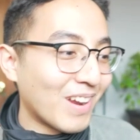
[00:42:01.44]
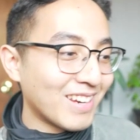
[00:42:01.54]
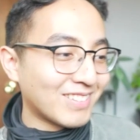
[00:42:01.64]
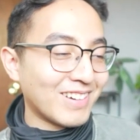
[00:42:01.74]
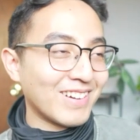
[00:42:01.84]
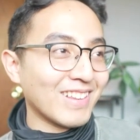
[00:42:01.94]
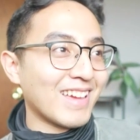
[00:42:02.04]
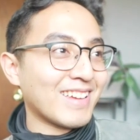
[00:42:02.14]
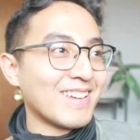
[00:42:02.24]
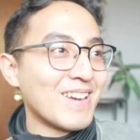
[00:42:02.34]
is your,
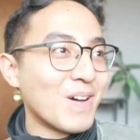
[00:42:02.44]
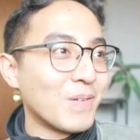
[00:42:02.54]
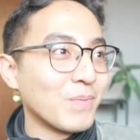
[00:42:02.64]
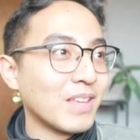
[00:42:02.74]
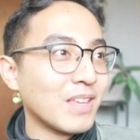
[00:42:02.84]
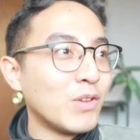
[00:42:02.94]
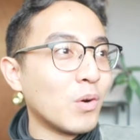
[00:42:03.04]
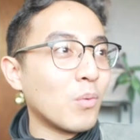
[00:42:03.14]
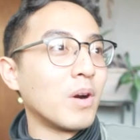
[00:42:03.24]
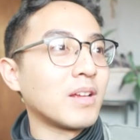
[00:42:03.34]
like, if
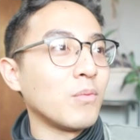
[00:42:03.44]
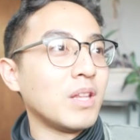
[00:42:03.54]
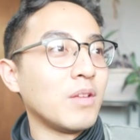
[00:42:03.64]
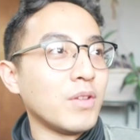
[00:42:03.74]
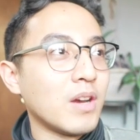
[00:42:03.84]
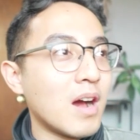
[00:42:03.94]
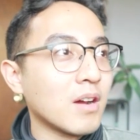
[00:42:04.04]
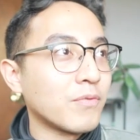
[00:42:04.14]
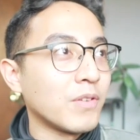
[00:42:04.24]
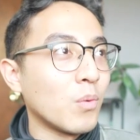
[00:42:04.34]
you're working with a
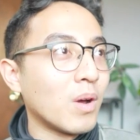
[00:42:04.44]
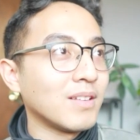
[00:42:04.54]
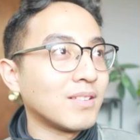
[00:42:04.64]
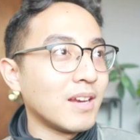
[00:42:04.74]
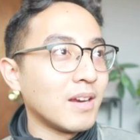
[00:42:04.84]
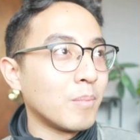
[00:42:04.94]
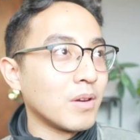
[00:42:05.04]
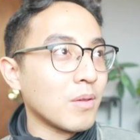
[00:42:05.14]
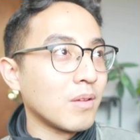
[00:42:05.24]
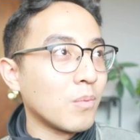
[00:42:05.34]
videographer, what is that
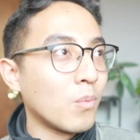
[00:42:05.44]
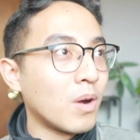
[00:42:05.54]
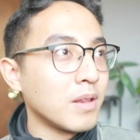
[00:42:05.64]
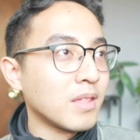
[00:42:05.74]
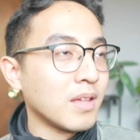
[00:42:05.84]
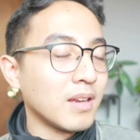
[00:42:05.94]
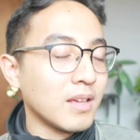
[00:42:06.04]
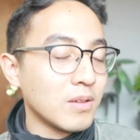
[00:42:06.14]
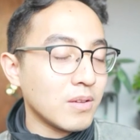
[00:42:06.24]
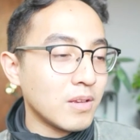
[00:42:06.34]
number one thing
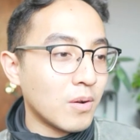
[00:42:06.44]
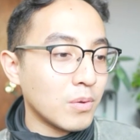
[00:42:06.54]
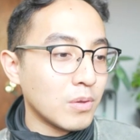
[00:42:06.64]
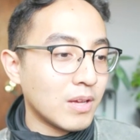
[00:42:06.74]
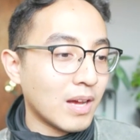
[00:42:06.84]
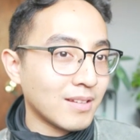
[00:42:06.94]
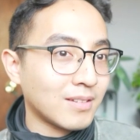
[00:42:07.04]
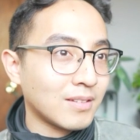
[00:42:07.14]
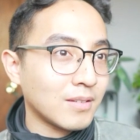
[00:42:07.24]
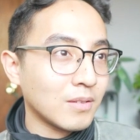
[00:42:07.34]
that you
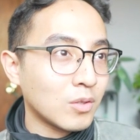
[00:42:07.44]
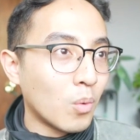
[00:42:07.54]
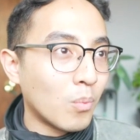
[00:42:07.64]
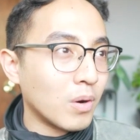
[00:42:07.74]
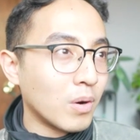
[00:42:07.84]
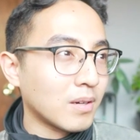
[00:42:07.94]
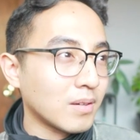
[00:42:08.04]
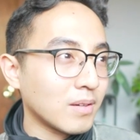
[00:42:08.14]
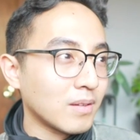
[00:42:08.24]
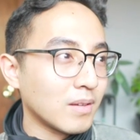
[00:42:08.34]
guys don't work,
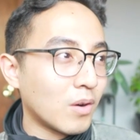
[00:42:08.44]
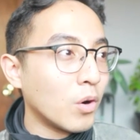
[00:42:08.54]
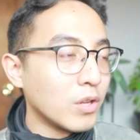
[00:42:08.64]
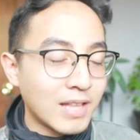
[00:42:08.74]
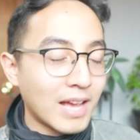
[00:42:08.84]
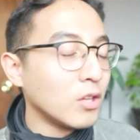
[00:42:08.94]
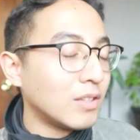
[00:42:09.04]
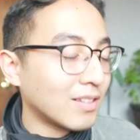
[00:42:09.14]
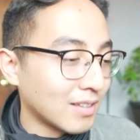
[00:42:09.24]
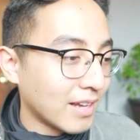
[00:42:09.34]
or that you
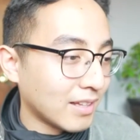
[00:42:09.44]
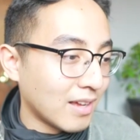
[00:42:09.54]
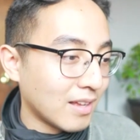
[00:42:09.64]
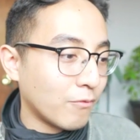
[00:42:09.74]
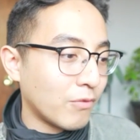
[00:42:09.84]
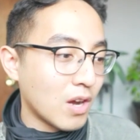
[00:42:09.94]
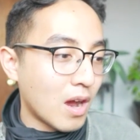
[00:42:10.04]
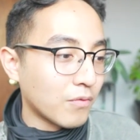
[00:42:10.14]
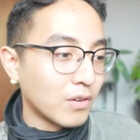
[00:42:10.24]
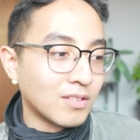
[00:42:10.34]
dislike that
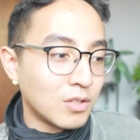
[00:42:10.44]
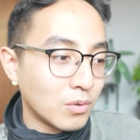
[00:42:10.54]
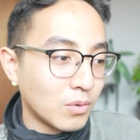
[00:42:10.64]
videographers do